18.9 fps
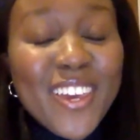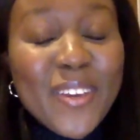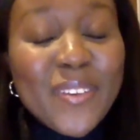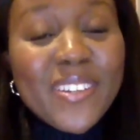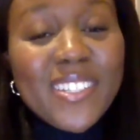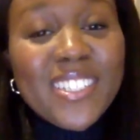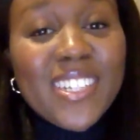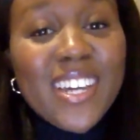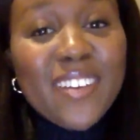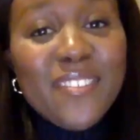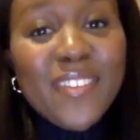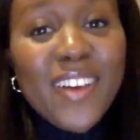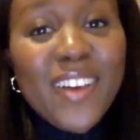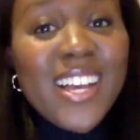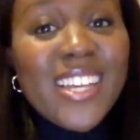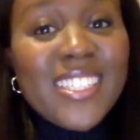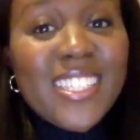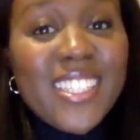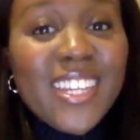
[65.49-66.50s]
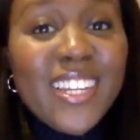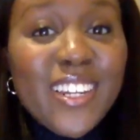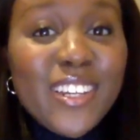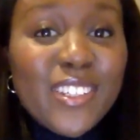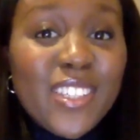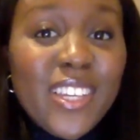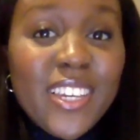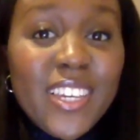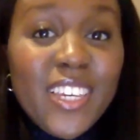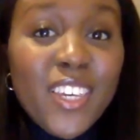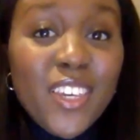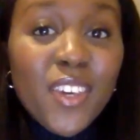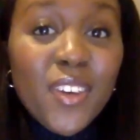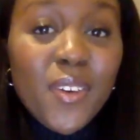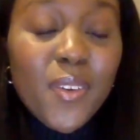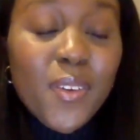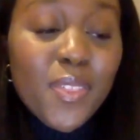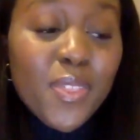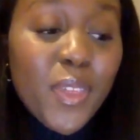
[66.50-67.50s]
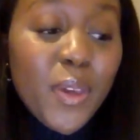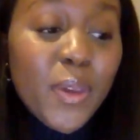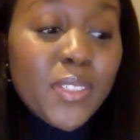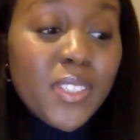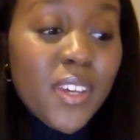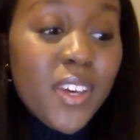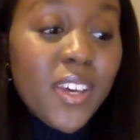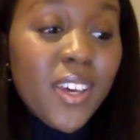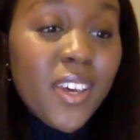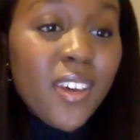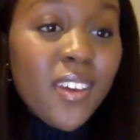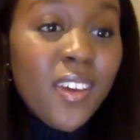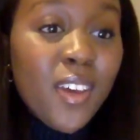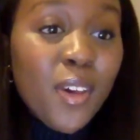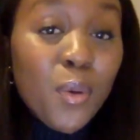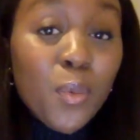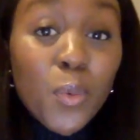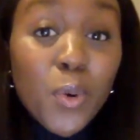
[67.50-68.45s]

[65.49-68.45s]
who is diverse and that looks like you, those are